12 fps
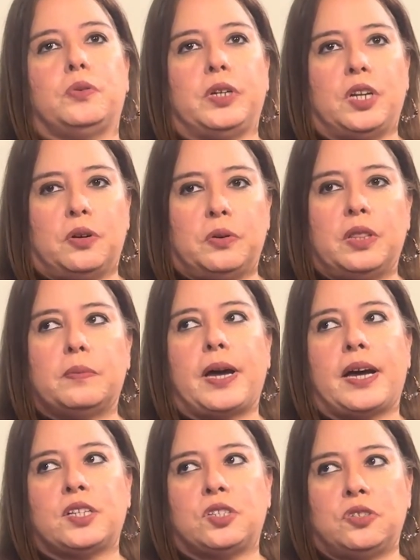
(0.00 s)
we know in the
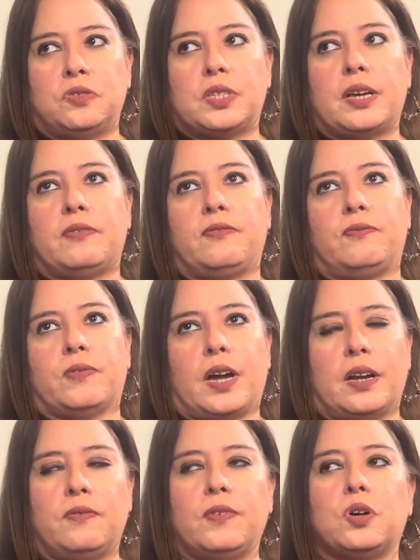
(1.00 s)
past students have
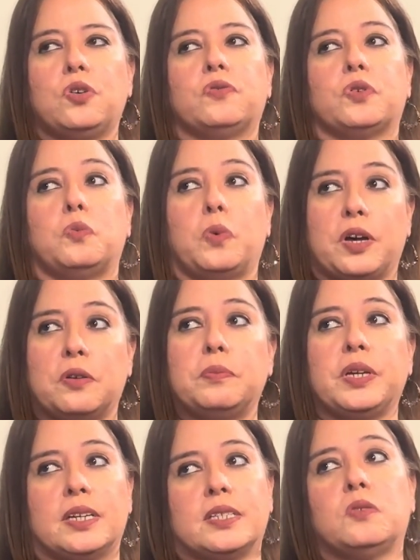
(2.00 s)
kind of felt overwhelmed
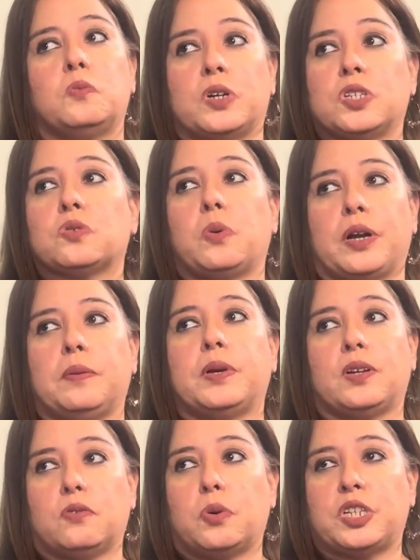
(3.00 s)
because it was quite a
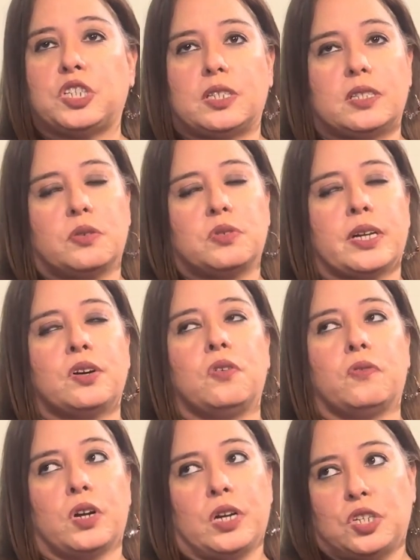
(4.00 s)
bit of questions. There was like
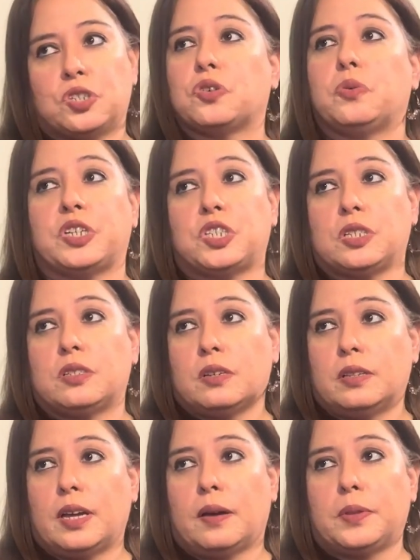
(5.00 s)
over 100 questions
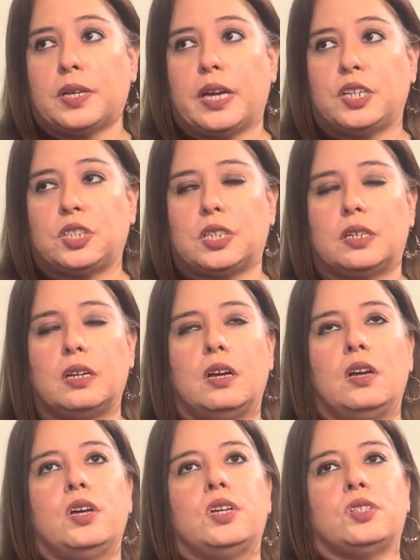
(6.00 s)
on the application.
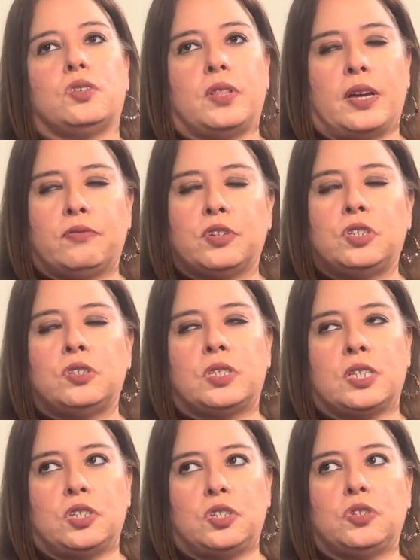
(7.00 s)
So they
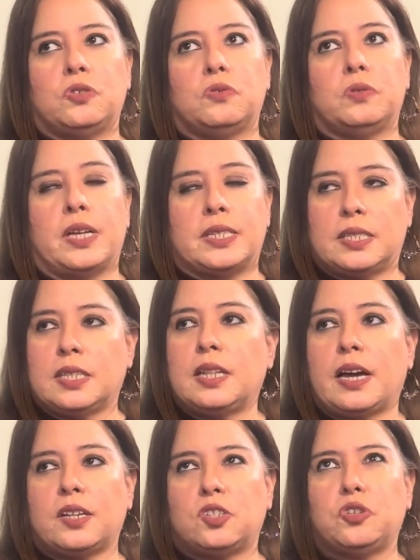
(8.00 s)
reduced it to less than
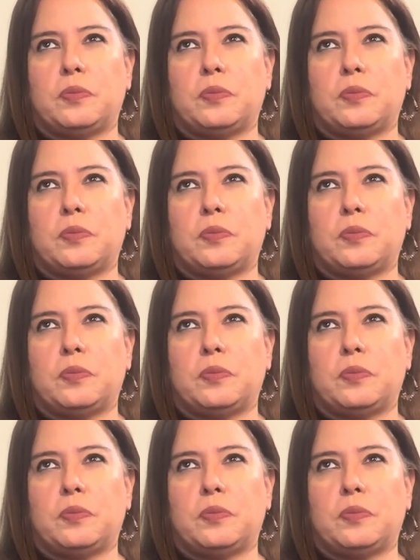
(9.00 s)
that